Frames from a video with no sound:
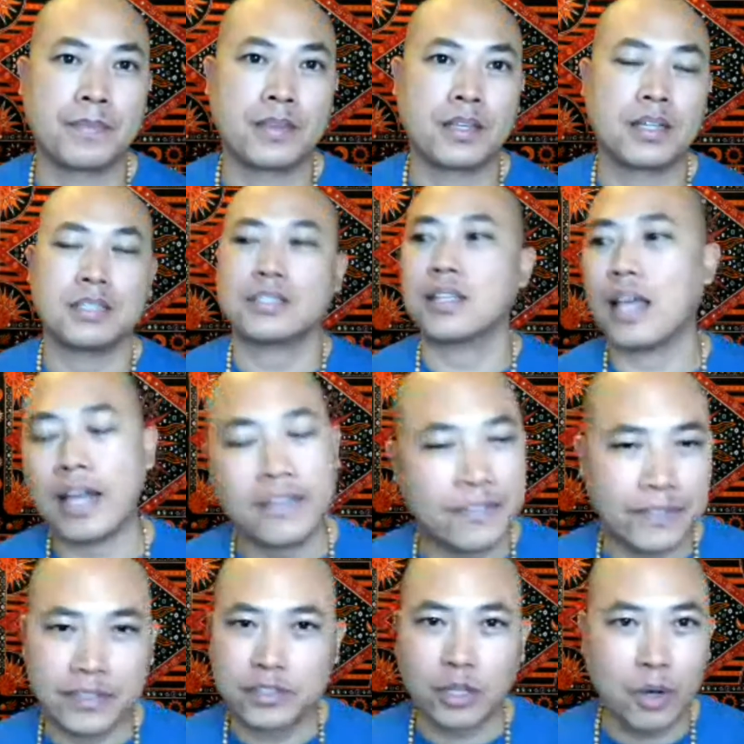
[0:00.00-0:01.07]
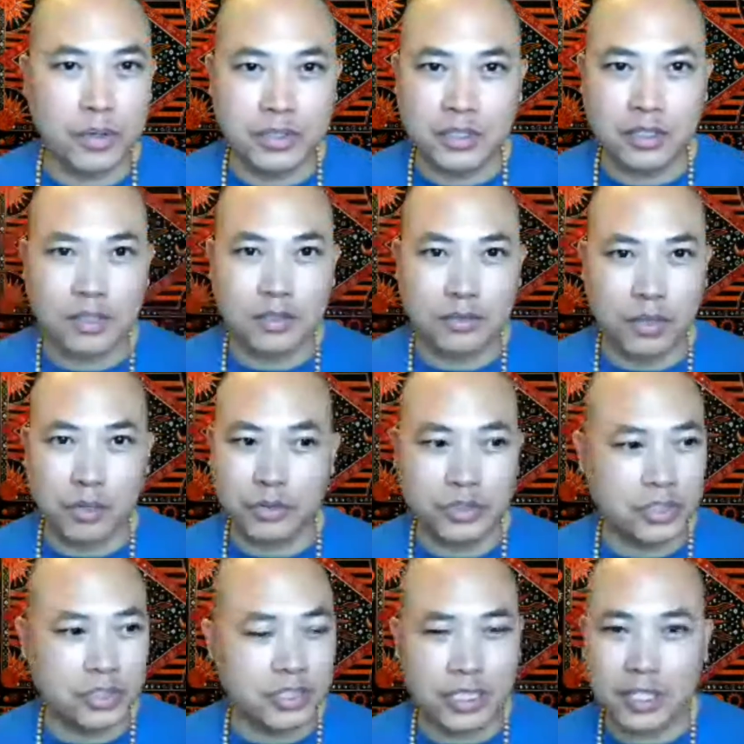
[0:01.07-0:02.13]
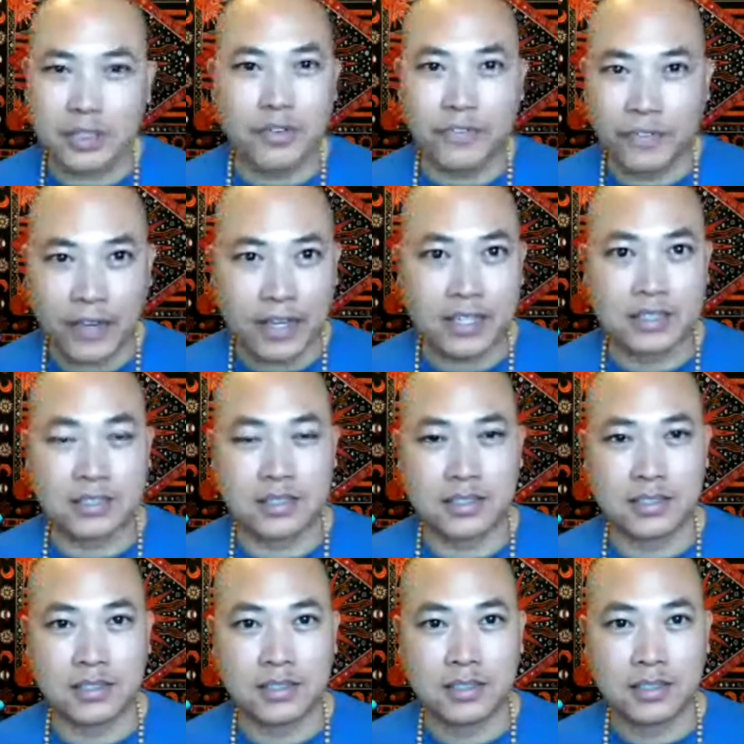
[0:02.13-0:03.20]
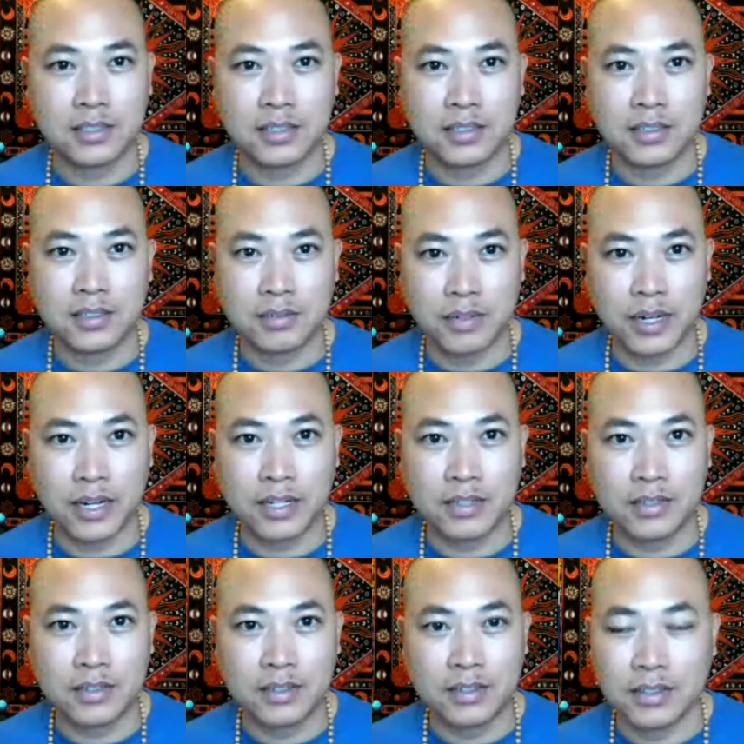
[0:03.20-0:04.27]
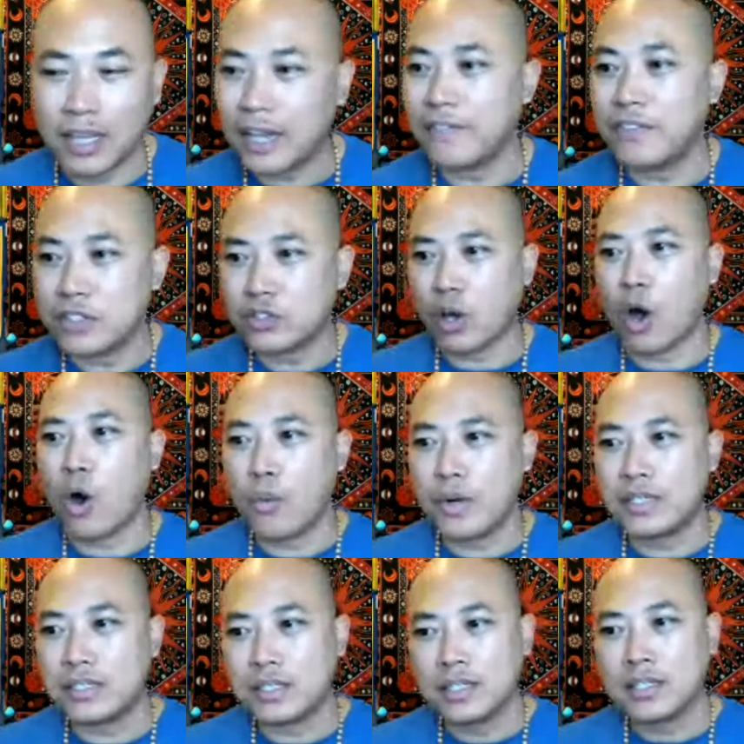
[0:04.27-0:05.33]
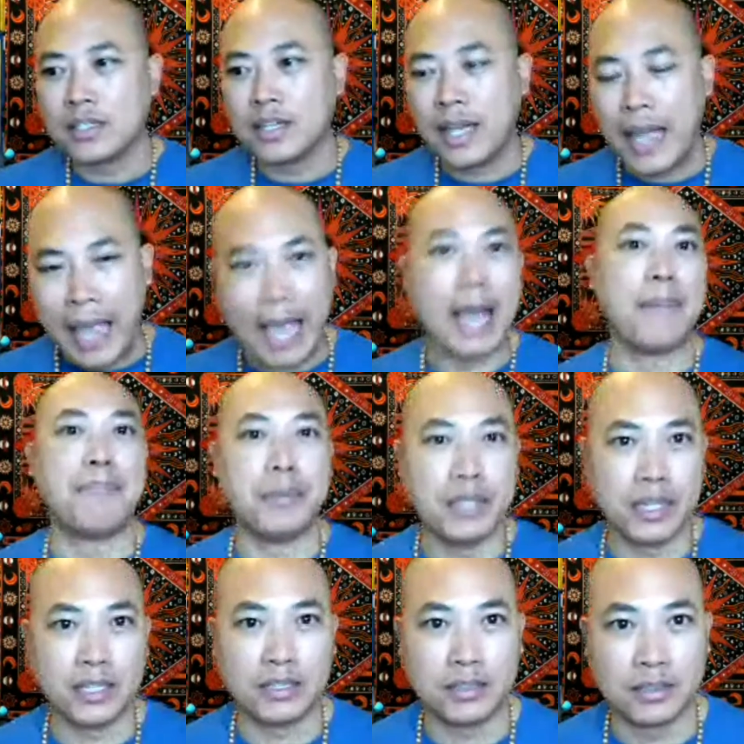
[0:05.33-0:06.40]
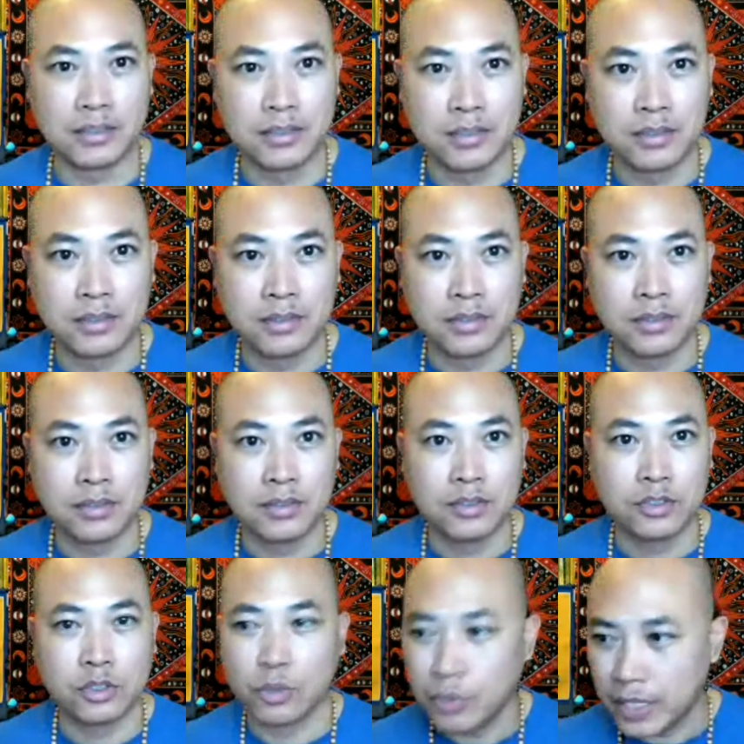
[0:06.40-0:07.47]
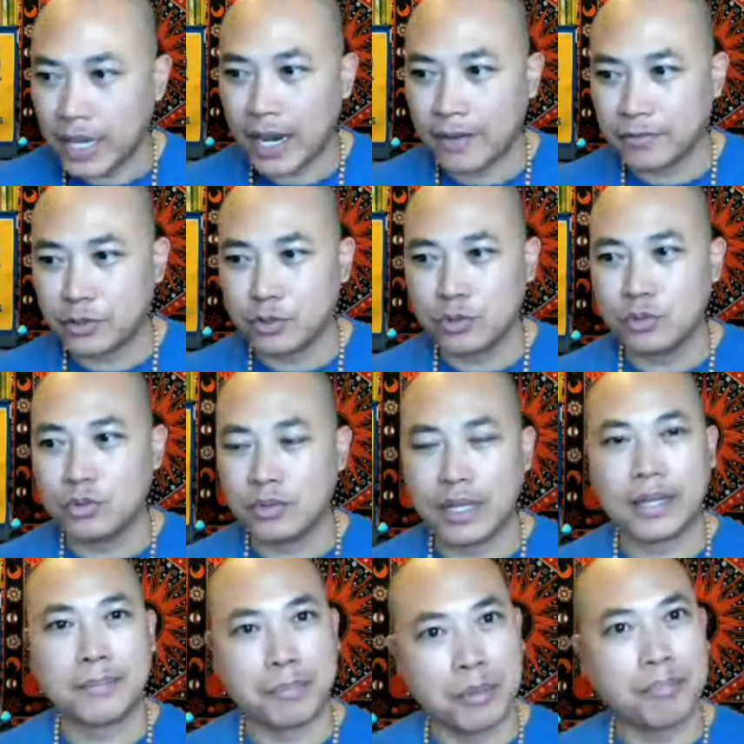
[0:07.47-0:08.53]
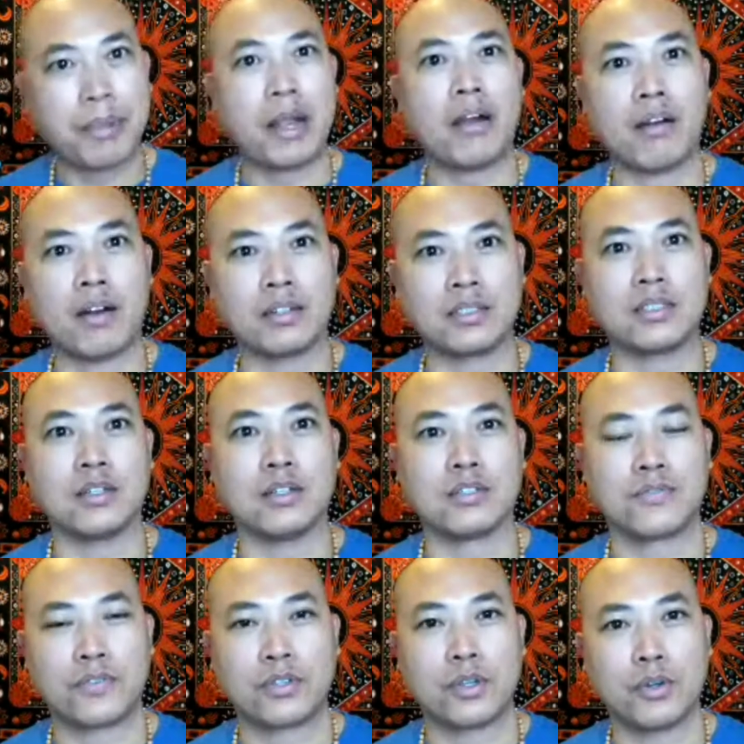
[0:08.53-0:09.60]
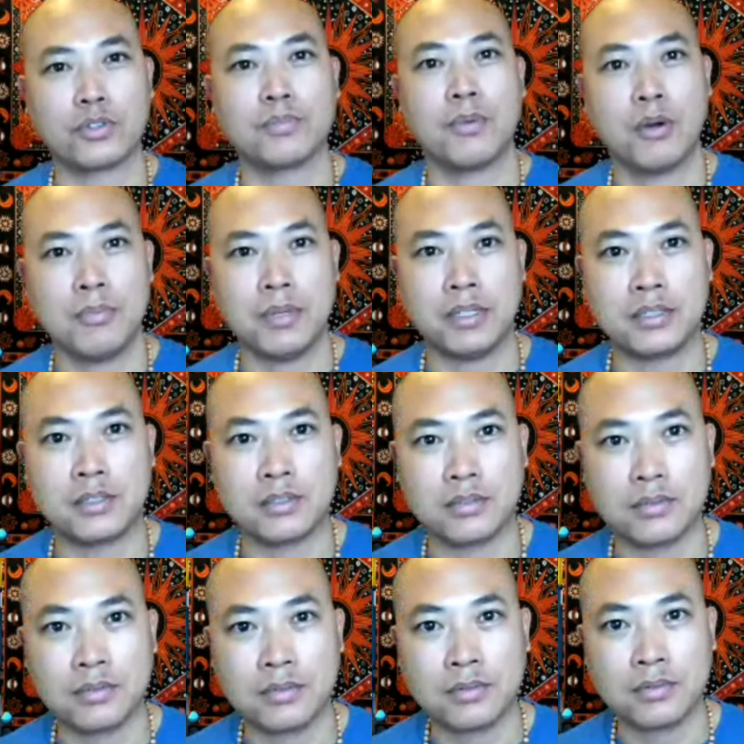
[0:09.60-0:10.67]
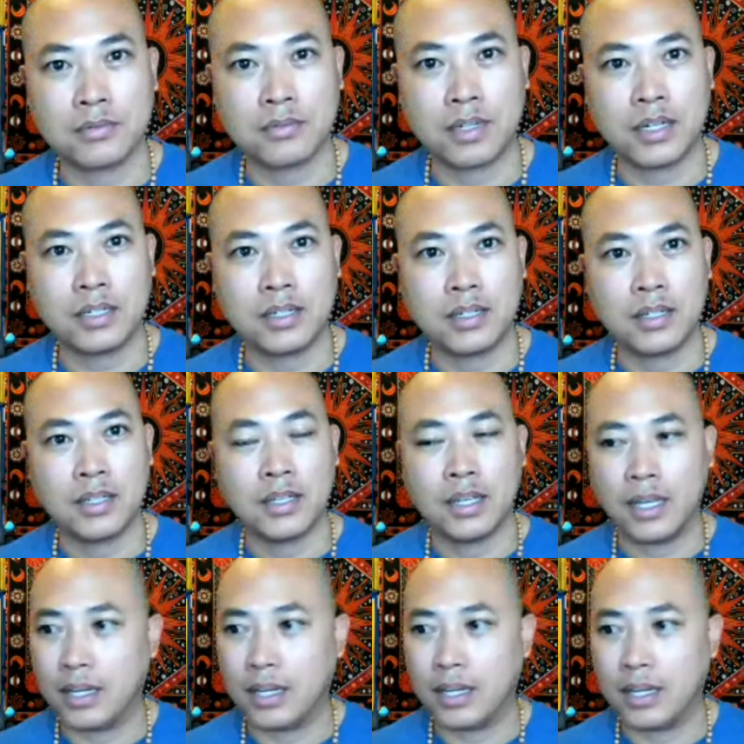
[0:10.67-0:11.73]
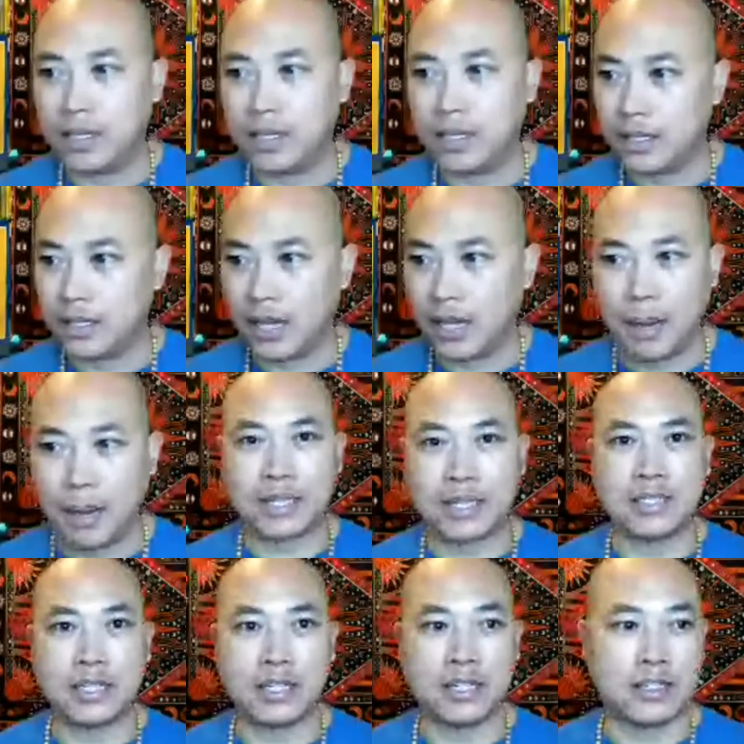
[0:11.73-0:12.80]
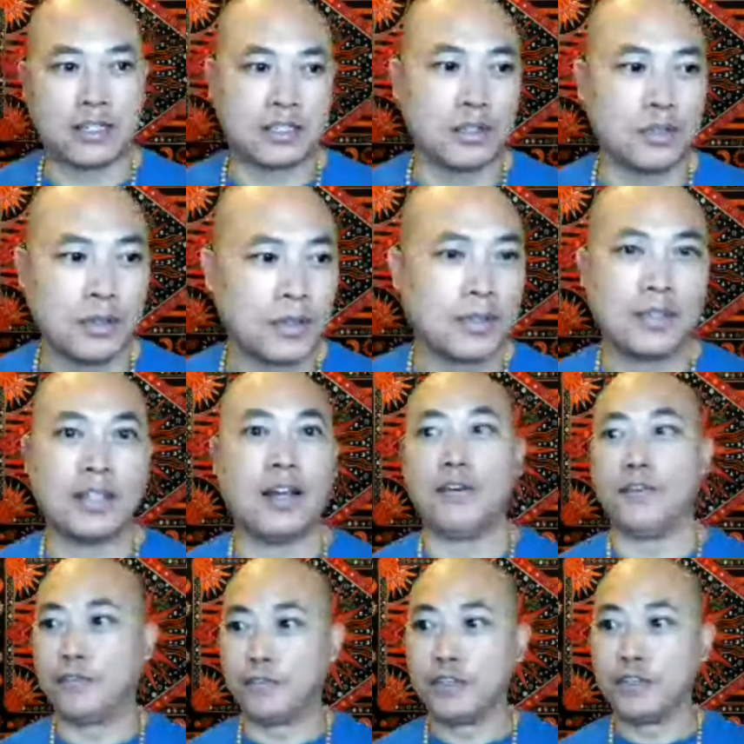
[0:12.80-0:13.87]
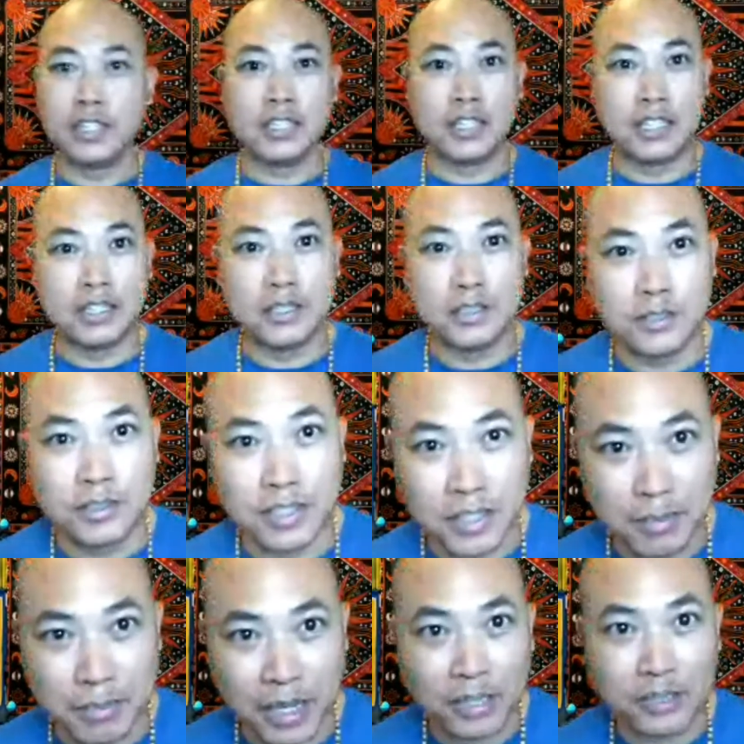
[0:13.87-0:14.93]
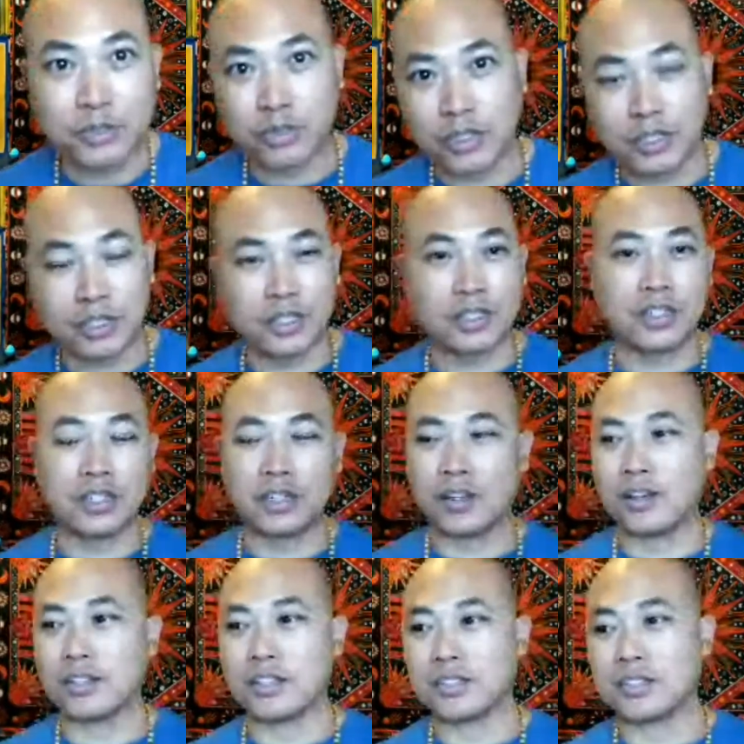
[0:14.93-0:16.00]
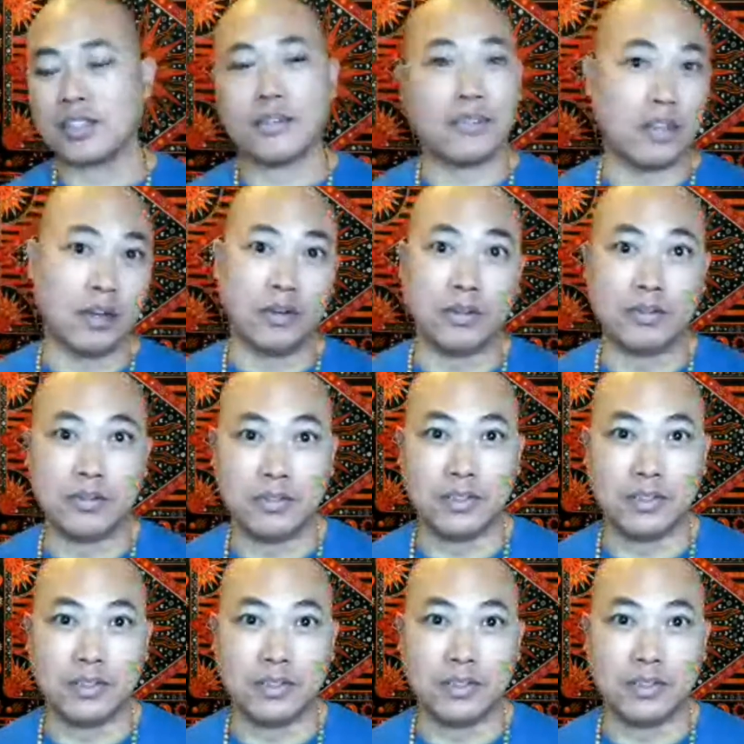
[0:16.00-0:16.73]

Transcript: Because life is always going to throw shit in your face, right? Life is always happening. So we have to prepare ourselves for those moments, right? And I'm not going to sit here and tell you I'm fully healed and I'm not triggered and all this stuff. No.